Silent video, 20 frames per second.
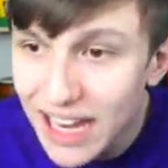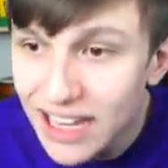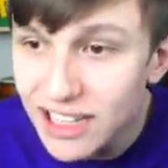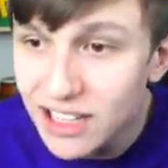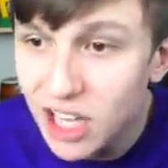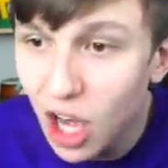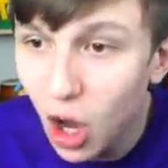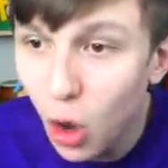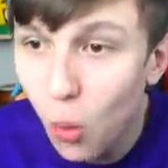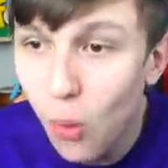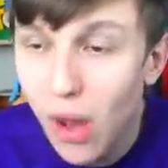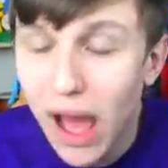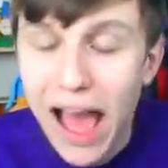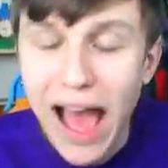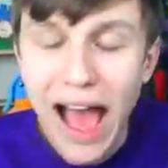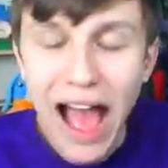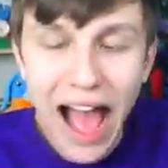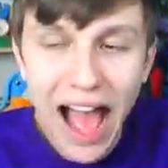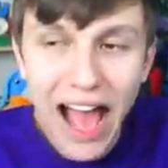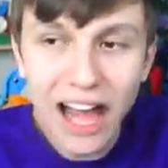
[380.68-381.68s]
In goal,
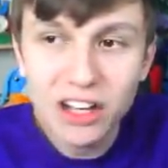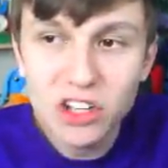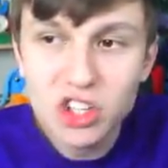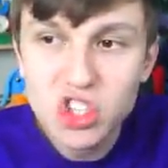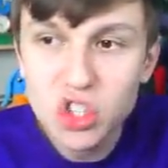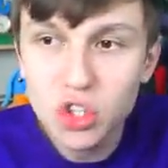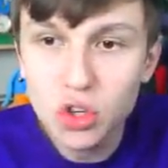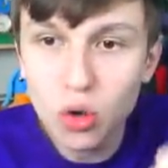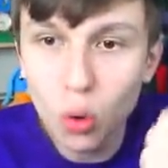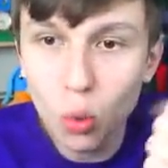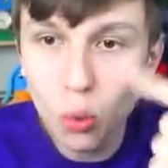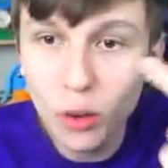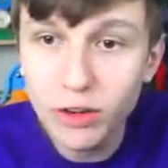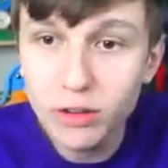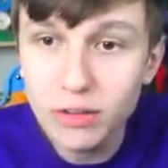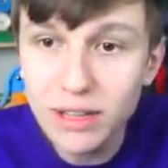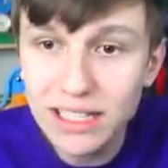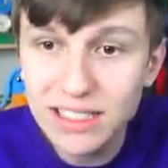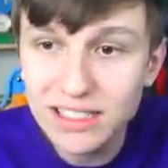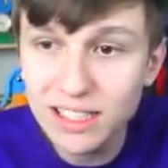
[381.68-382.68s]
Alisson or one
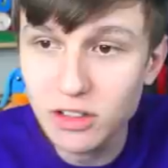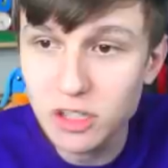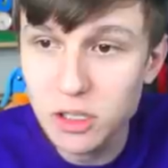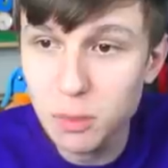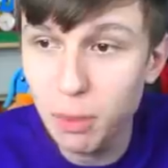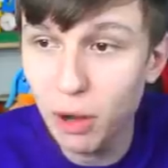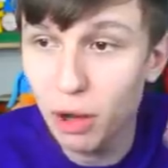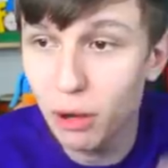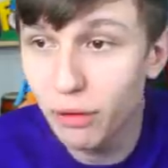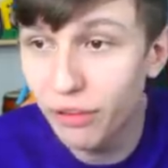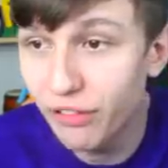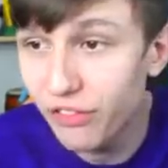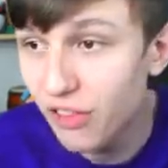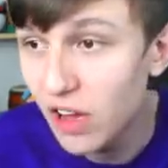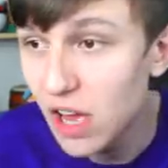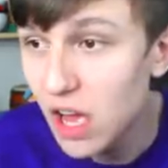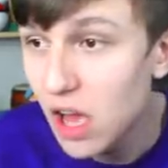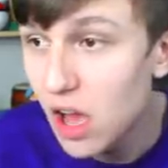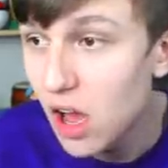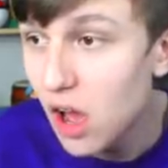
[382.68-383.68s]
who links up to both.
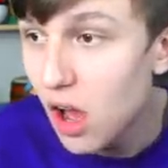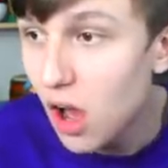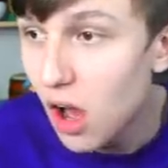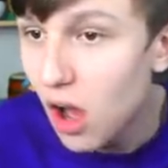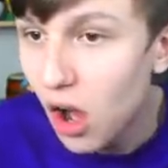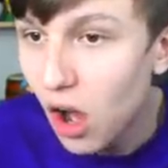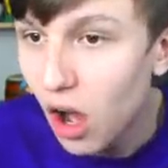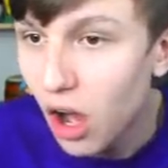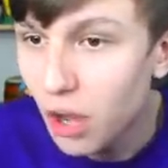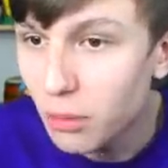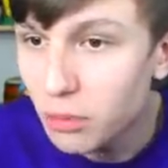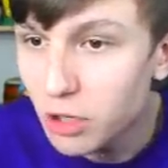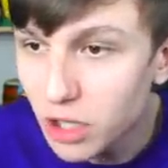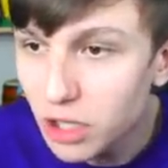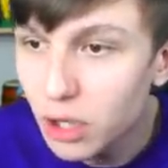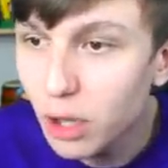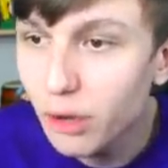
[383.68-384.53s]
I'm going to